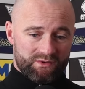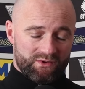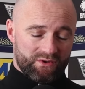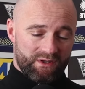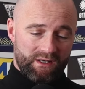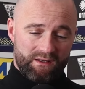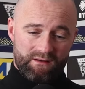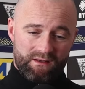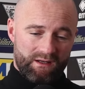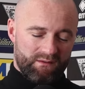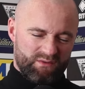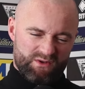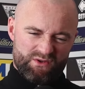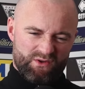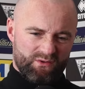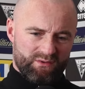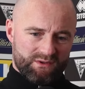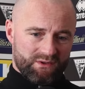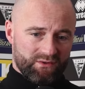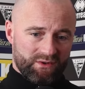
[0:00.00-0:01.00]
So that was
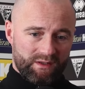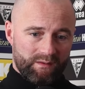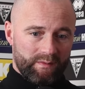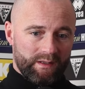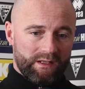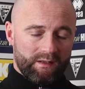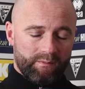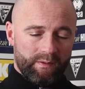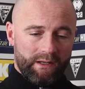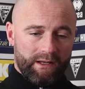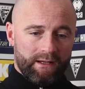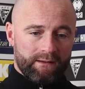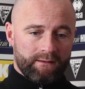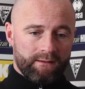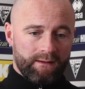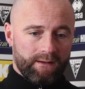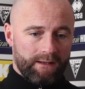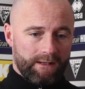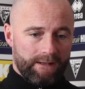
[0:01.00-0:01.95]
always going to be the plan.